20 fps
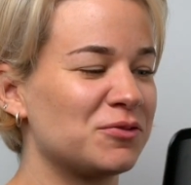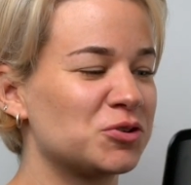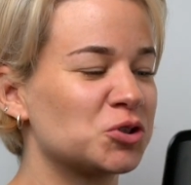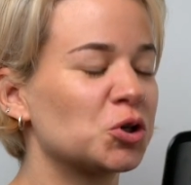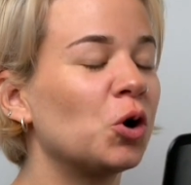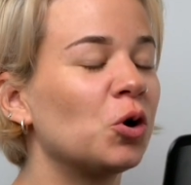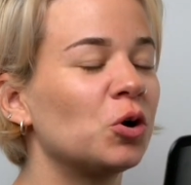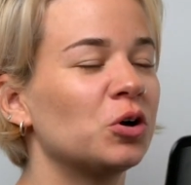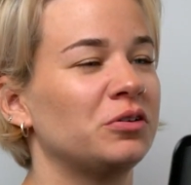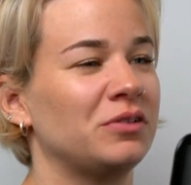
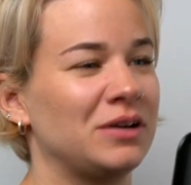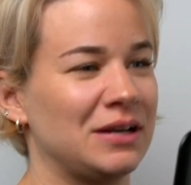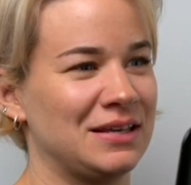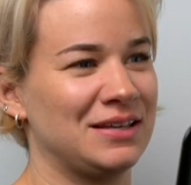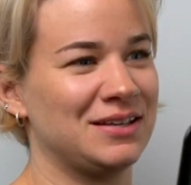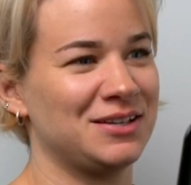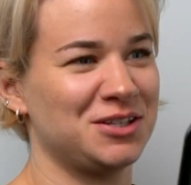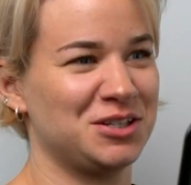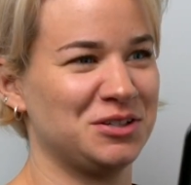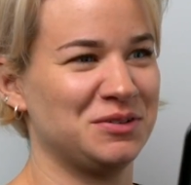
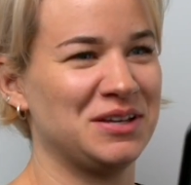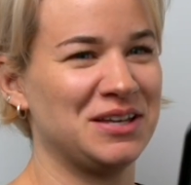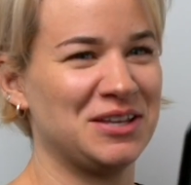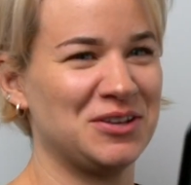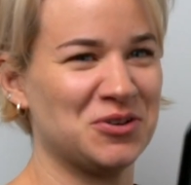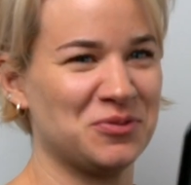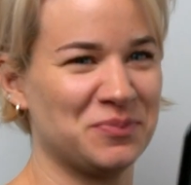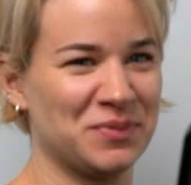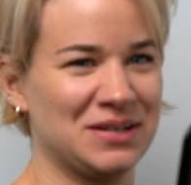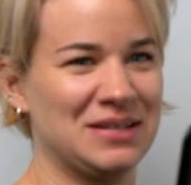tolerate doing
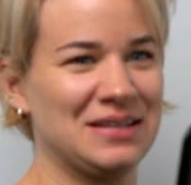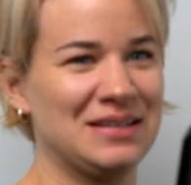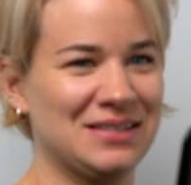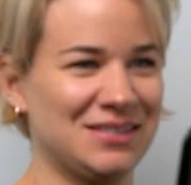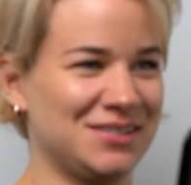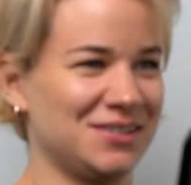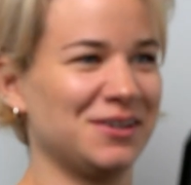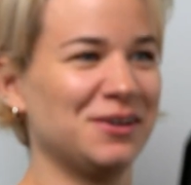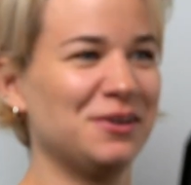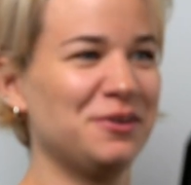your money
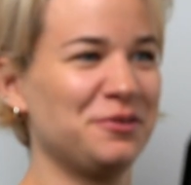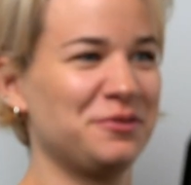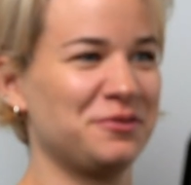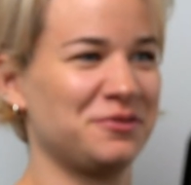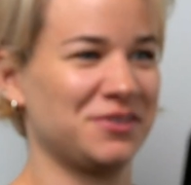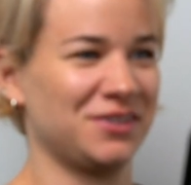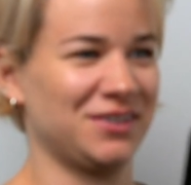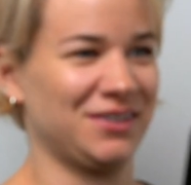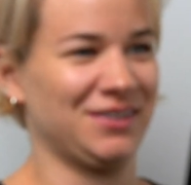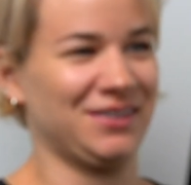
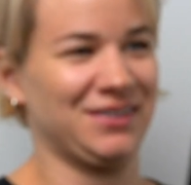stuff.